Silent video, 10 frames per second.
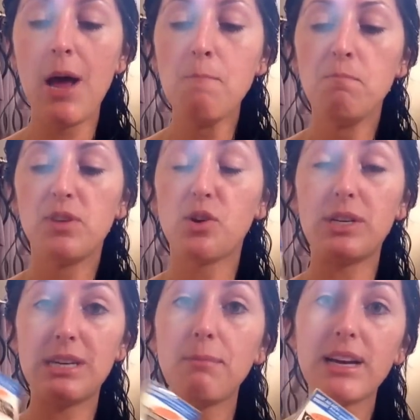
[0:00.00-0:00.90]
So it
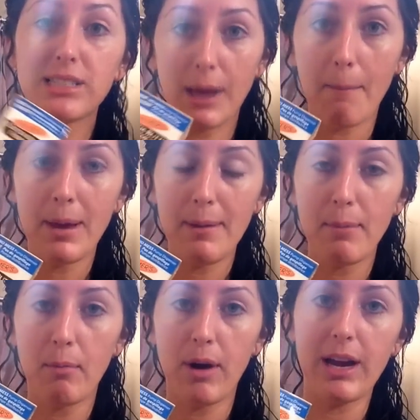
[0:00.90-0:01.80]
did make some
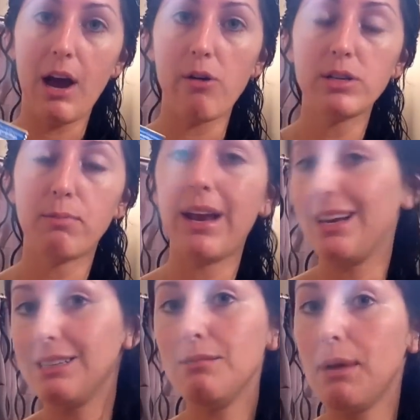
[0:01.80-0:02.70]
people break out, but
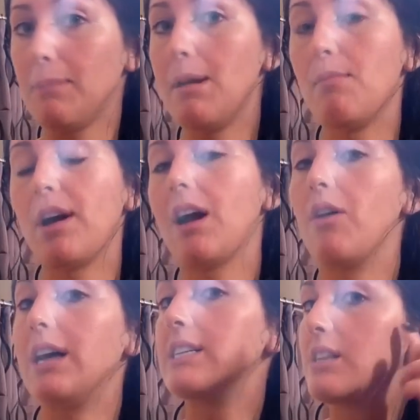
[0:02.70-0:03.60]
it didn't make me break out.
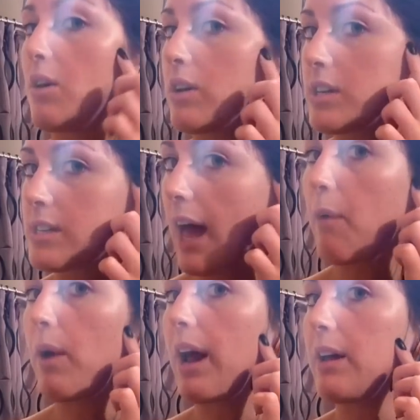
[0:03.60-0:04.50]
I did notice
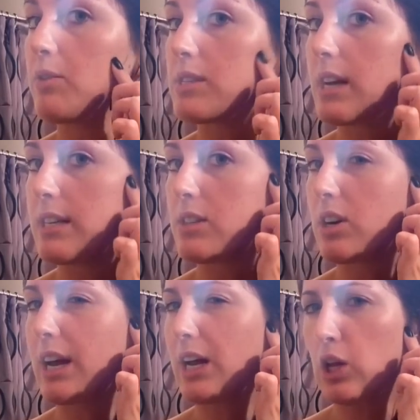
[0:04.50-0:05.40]
that when I used it, I
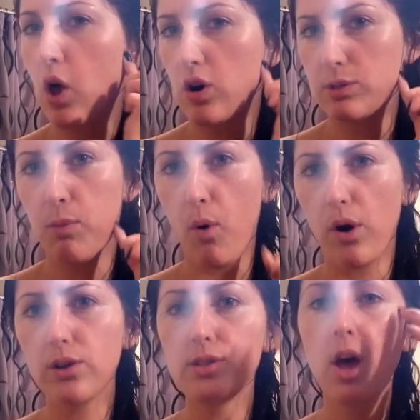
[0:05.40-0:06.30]
started getting clogged
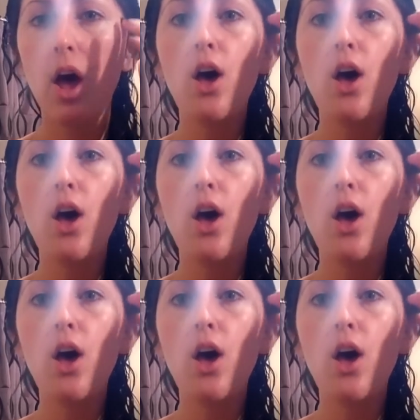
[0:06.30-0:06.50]
pores.